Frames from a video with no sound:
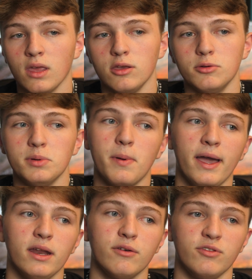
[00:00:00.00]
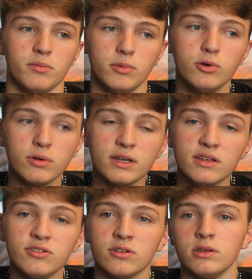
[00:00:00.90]
You'll be paying off your
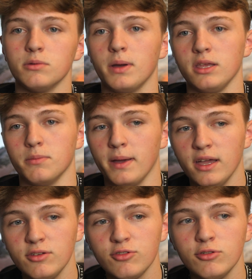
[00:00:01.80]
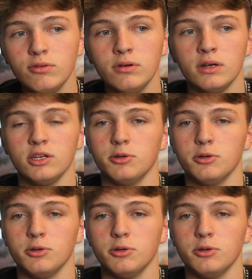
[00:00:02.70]
mortgage, paying your petrol,